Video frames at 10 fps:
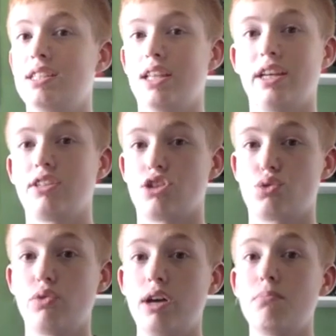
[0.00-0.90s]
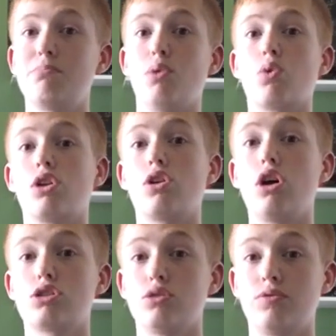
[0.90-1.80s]
They like to swim, but where they're
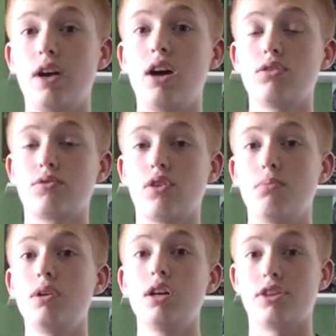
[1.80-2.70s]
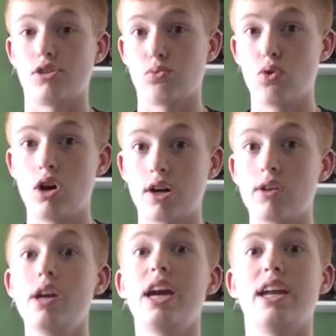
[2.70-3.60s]
also found from, there's
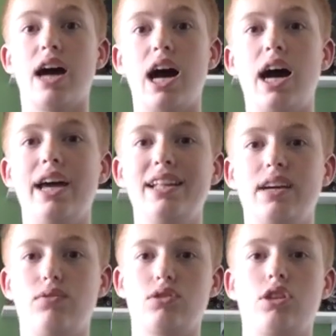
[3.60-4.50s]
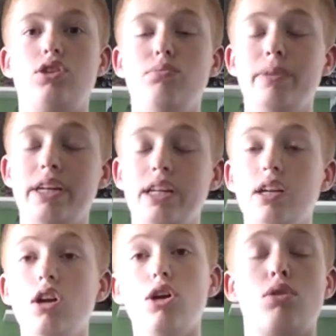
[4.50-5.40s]
water in high levels of humidity.